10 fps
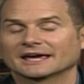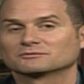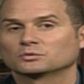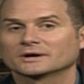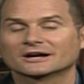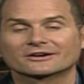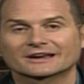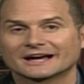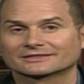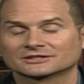and we
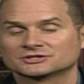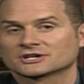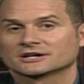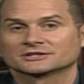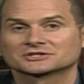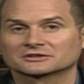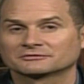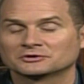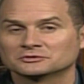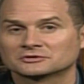are not the judge
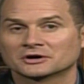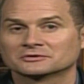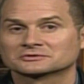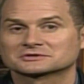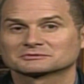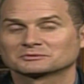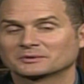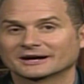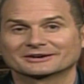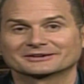of who goes
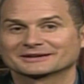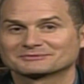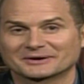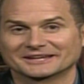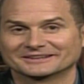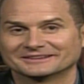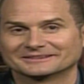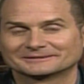where and when.